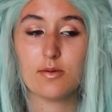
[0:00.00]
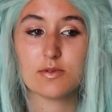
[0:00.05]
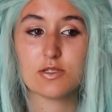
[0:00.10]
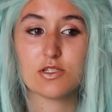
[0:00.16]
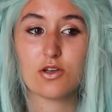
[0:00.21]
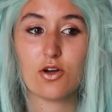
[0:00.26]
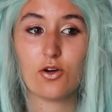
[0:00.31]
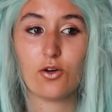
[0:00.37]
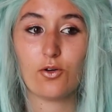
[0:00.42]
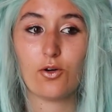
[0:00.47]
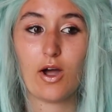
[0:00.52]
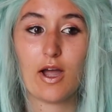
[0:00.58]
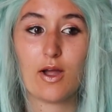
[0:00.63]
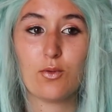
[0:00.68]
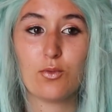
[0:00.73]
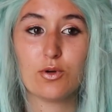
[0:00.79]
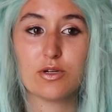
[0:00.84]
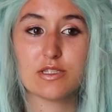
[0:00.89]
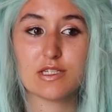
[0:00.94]
So
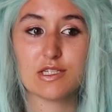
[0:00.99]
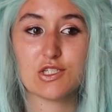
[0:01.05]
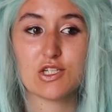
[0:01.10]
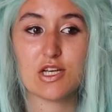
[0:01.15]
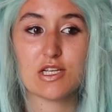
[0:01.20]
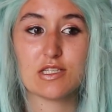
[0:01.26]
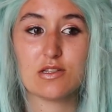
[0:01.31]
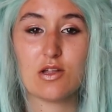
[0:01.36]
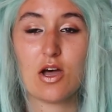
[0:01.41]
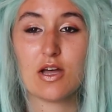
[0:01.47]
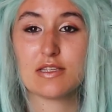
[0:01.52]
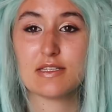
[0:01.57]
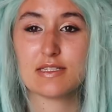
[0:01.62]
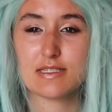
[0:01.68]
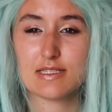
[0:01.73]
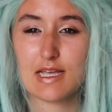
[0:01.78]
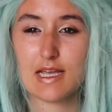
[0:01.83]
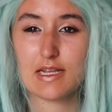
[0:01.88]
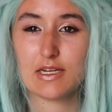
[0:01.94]
I would suggest not to
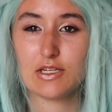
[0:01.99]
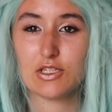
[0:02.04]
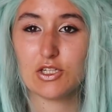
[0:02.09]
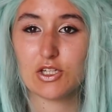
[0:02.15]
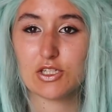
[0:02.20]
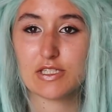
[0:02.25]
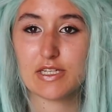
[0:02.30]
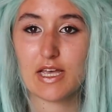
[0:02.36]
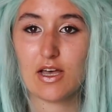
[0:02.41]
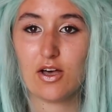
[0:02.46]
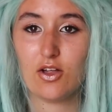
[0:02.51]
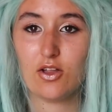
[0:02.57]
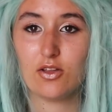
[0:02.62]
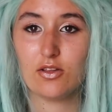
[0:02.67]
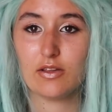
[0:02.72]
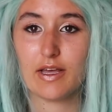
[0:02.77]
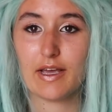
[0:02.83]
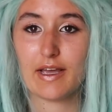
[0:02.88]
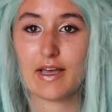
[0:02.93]
stand in your
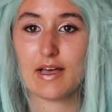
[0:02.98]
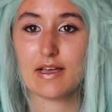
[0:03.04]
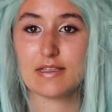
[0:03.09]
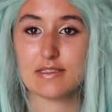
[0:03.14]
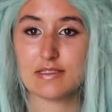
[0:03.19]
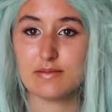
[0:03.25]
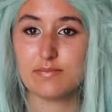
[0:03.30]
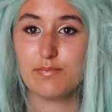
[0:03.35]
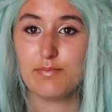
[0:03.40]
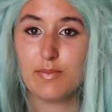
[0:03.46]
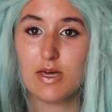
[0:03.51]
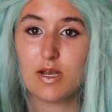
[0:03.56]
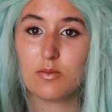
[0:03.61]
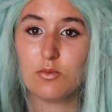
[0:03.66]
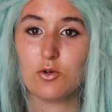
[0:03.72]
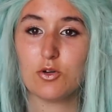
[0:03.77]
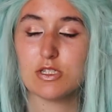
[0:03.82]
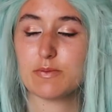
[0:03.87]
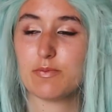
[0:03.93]
tail, like as
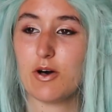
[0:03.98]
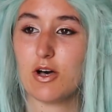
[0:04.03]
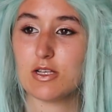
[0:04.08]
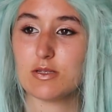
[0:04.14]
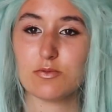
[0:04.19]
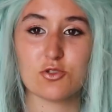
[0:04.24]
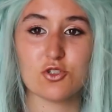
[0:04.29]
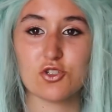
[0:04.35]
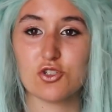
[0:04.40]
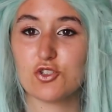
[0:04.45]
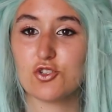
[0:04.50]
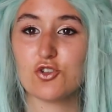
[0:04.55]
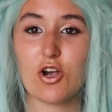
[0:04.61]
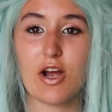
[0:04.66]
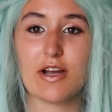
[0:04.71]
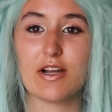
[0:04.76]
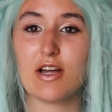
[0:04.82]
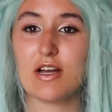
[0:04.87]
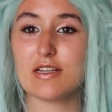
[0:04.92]
minimal as possible. Just
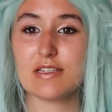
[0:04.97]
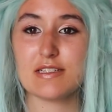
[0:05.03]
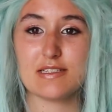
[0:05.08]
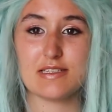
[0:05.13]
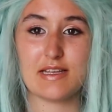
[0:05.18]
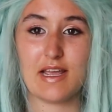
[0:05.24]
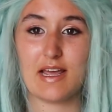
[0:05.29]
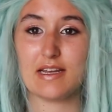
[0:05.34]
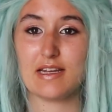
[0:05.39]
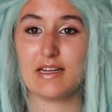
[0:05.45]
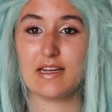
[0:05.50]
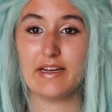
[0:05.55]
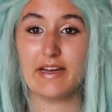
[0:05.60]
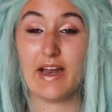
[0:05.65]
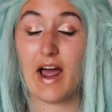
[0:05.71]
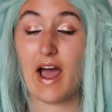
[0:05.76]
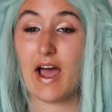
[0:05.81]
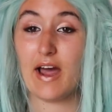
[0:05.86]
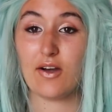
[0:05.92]
try not to stand in
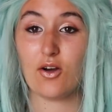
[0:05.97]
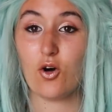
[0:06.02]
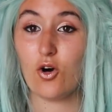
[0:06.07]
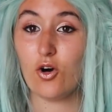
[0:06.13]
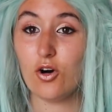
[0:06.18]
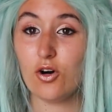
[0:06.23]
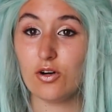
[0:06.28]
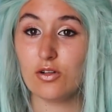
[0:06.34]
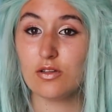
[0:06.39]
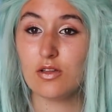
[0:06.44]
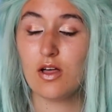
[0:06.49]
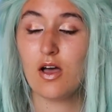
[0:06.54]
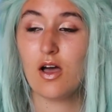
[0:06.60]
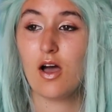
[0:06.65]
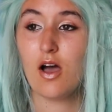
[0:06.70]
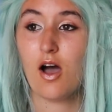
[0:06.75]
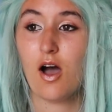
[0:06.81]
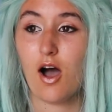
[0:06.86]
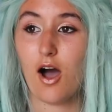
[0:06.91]
it at all.
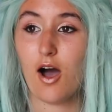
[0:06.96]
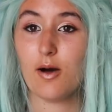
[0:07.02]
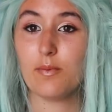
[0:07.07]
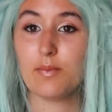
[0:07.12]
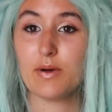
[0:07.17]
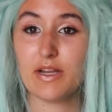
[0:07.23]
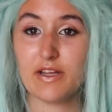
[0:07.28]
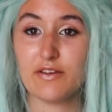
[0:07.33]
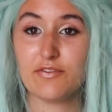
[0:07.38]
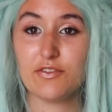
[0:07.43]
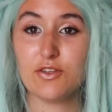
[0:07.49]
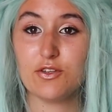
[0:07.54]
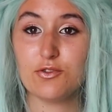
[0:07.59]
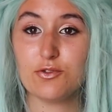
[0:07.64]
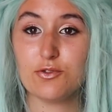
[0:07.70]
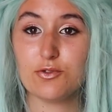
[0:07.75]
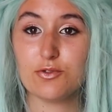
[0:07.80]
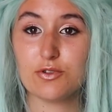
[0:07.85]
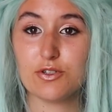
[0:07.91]
But if
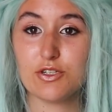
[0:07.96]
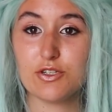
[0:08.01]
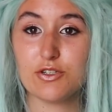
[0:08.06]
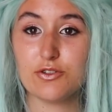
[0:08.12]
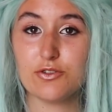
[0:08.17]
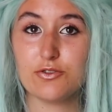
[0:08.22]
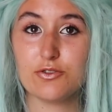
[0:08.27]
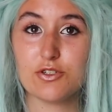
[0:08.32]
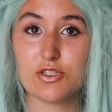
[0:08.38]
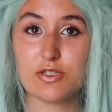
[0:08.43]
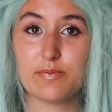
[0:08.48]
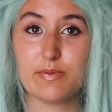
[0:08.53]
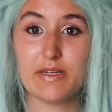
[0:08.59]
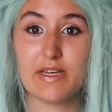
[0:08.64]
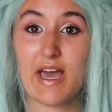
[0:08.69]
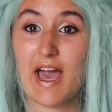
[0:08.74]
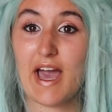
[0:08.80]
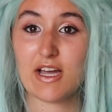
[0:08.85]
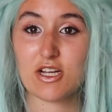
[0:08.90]
you do, just
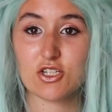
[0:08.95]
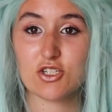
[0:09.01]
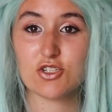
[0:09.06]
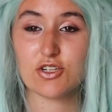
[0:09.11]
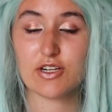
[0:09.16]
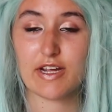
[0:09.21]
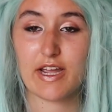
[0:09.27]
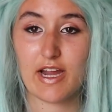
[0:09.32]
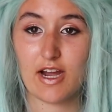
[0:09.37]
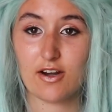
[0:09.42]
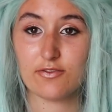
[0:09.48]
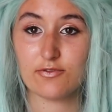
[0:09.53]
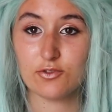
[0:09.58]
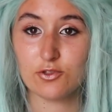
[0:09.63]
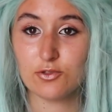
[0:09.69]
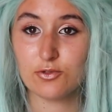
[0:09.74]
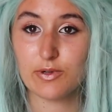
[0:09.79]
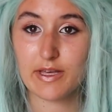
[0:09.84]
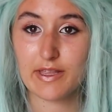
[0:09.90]
be extra
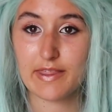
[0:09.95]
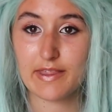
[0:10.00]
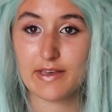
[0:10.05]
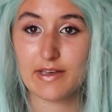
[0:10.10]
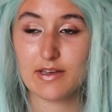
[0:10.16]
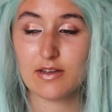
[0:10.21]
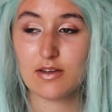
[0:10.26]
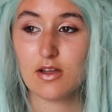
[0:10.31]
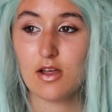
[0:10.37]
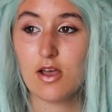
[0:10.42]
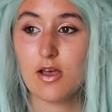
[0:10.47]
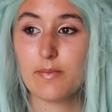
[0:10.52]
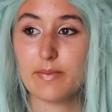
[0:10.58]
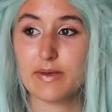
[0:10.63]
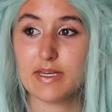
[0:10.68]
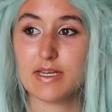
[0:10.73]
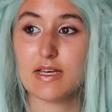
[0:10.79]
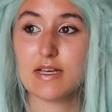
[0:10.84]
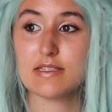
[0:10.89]
careful with it,
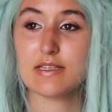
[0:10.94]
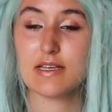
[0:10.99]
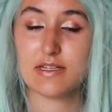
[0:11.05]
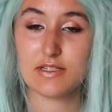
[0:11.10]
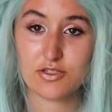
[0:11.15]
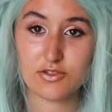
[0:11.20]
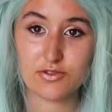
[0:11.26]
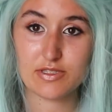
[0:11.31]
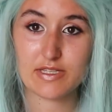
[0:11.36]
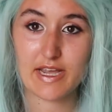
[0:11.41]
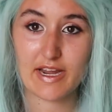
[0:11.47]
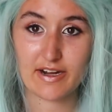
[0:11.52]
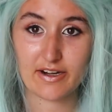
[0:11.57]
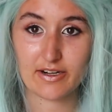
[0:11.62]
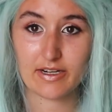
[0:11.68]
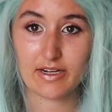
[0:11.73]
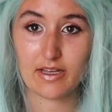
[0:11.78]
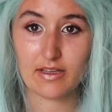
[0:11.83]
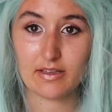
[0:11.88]
because they do
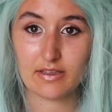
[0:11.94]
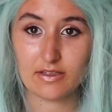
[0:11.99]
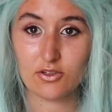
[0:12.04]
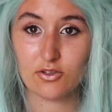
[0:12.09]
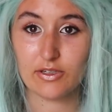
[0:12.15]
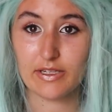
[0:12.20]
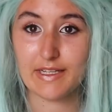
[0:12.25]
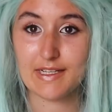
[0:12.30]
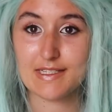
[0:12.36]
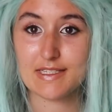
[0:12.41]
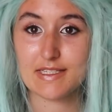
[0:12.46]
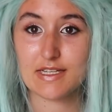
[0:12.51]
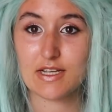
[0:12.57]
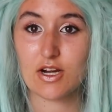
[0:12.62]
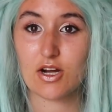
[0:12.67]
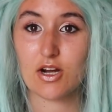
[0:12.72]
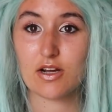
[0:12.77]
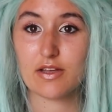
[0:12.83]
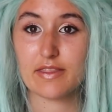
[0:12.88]
tear a little
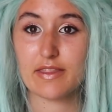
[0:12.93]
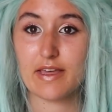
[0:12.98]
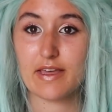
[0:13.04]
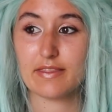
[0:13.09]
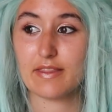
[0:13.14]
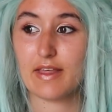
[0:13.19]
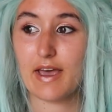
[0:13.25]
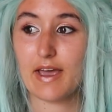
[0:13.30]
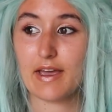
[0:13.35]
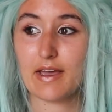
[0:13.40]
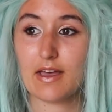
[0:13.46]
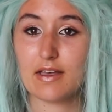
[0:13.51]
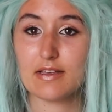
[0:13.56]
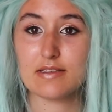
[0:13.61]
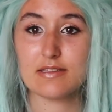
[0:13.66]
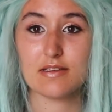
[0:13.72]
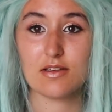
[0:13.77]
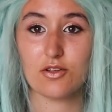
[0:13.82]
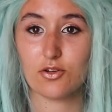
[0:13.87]
easier than like a
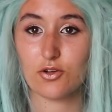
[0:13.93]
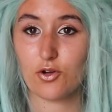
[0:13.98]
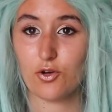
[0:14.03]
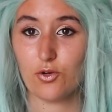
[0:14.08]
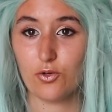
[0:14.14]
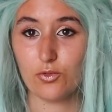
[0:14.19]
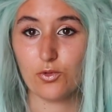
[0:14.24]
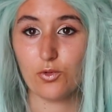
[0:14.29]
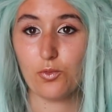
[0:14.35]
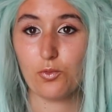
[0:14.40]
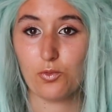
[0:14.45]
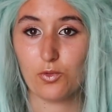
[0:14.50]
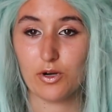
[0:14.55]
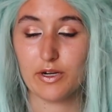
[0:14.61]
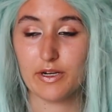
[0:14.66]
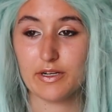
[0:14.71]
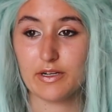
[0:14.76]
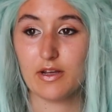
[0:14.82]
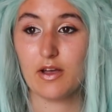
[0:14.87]
silicone
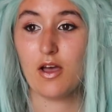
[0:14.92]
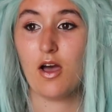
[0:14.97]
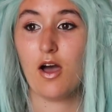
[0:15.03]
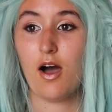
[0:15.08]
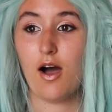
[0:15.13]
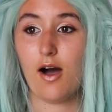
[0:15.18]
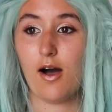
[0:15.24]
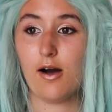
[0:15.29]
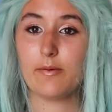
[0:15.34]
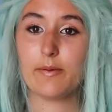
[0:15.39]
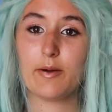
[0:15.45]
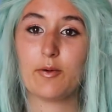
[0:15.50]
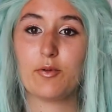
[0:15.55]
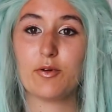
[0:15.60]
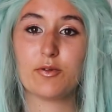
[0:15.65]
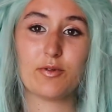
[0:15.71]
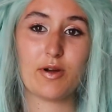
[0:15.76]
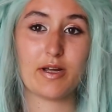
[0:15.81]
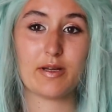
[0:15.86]
would. I
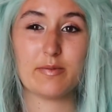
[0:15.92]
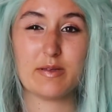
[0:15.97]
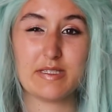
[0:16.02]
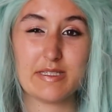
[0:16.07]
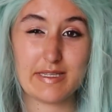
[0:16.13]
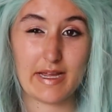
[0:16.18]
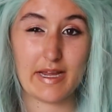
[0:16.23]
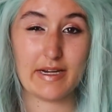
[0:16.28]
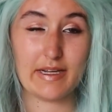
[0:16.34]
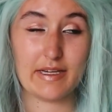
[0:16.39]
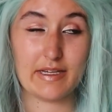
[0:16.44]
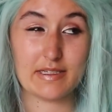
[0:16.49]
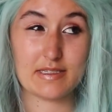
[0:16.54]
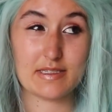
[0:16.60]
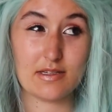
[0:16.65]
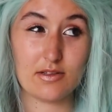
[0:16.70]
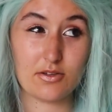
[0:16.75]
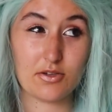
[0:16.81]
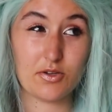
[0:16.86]
wouldn't recommend standing in a
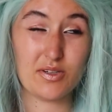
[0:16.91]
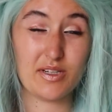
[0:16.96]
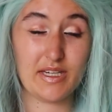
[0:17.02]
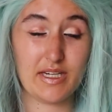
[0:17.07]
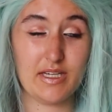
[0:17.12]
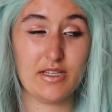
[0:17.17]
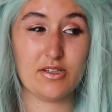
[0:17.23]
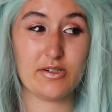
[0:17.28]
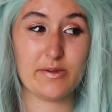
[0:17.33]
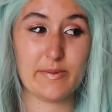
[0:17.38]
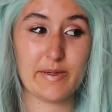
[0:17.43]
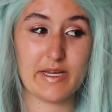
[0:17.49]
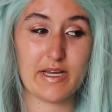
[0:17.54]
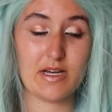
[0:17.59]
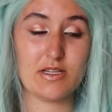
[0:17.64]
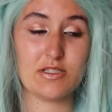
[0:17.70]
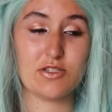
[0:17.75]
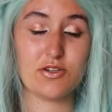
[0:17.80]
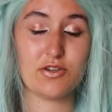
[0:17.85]
silicone either,
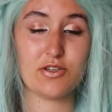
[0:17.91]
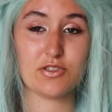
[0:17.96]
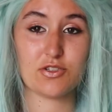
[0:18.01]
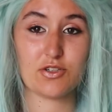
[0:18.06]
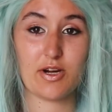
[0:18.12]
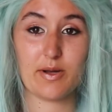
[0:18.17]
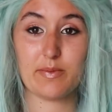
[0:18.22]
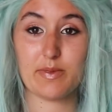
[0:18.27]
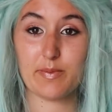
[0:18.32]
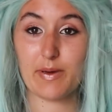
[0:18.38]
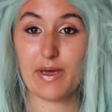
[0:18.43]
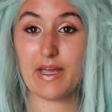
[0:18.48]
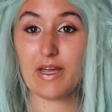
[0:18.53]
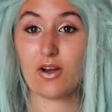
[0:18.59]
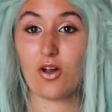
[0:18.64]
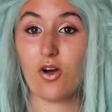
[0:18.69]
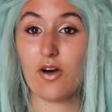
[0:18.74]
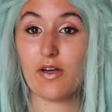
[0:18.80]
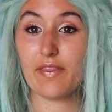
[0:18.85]
because you can scrape the
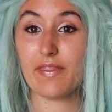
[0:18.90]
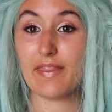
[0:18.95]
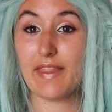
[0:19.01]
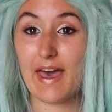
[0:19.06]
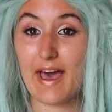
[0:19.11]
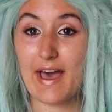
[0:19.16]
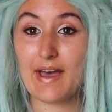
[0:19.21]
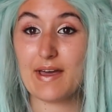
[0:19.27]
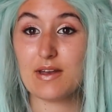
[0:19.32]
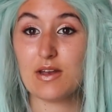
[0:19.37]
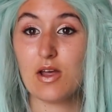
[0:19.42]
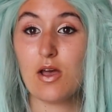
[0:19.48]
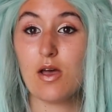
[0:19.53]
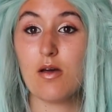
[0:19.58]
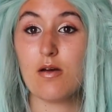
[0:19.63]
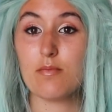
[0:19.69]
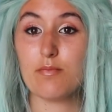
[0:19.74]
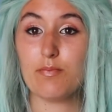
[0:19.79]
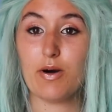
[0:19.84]
paint on that,
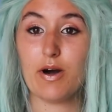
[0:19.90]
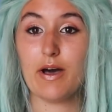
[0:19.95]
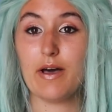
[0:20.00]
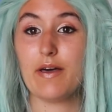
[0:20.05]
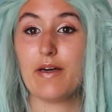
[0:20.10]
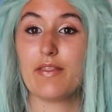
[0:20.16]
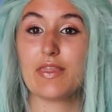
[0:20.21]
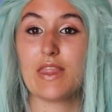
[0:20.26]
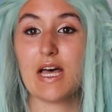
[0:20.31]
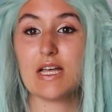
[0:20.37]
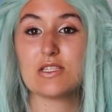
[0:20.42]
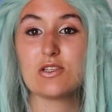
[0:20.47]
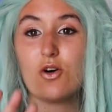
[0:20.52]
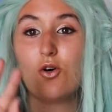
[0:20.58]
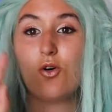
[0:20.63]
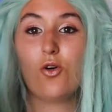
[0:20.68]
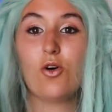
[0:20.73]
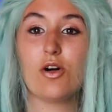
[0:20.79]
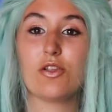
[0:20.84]
but that's a
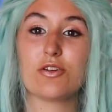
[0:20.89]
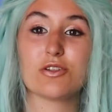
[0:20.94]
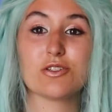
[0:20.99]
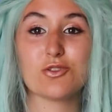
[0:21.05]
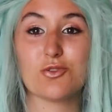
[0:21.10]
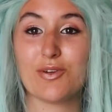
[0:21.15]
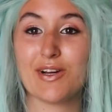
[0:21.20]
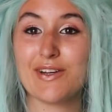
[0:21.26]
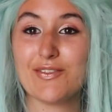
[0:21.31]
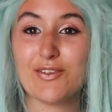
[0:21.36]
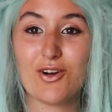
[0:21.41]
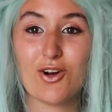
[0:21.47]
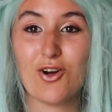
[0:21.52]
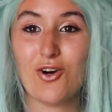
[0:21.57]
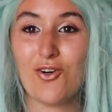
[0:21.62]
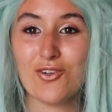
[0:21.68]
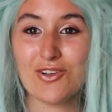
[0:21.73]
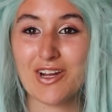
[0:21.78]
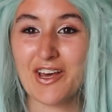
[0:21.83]
whole other story for a
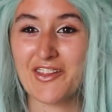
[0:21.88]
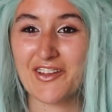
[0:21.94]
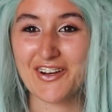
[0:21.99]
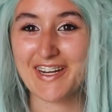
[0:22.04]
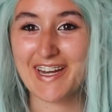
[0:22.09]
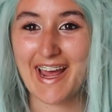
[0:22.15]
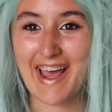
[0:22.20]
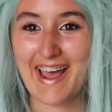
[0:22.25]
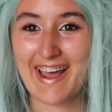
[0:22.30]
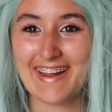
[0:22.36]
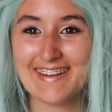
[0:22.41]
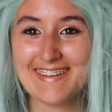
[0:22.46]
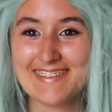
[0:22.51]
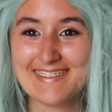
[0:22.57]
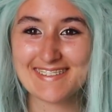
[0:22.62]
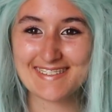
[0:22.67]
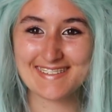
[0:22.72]
whole another day.